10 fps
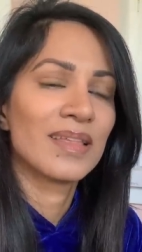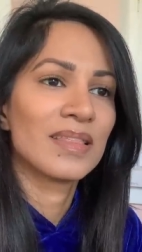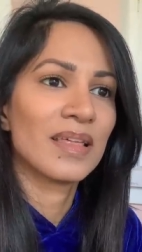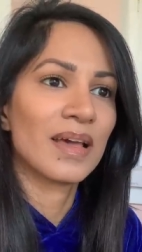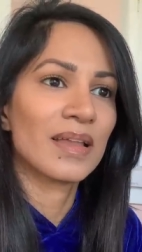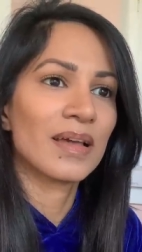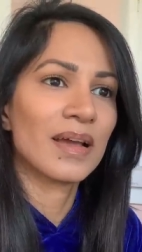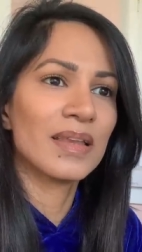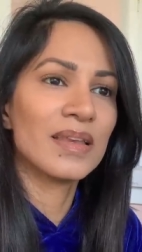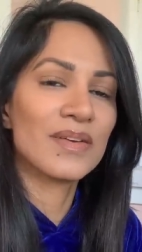that
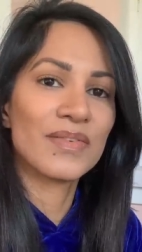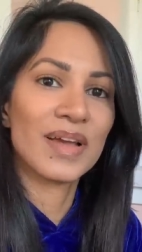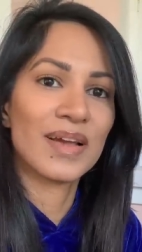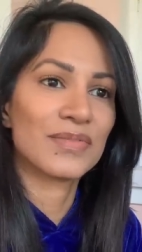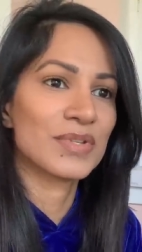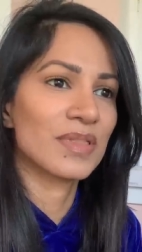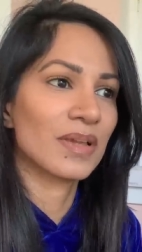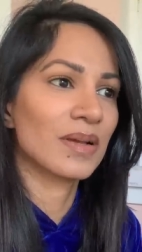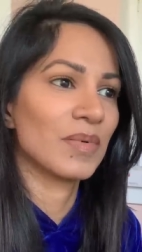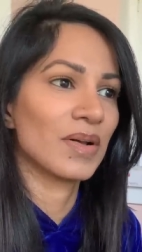I never have to
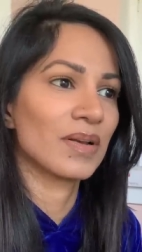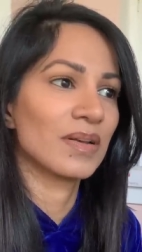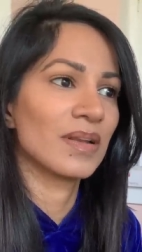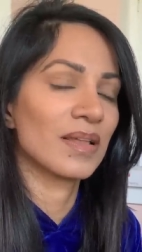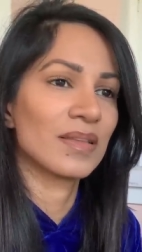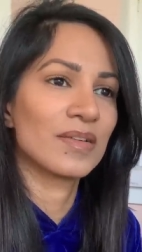think about another